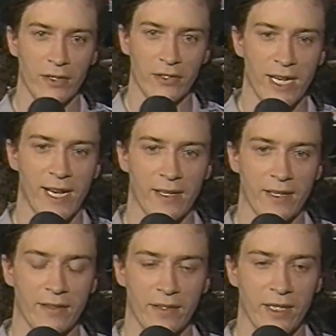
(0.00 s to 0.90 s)

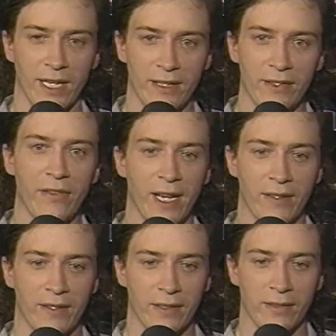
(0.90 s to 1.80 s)
literally never won
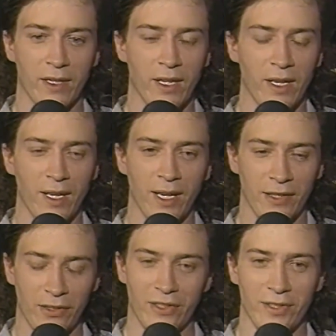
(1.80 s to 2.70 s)
anything else.
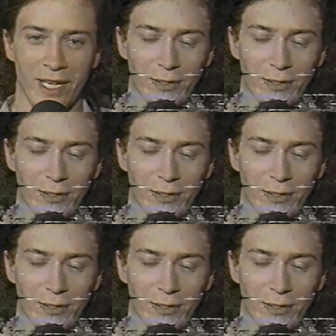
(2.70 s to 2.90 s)
Like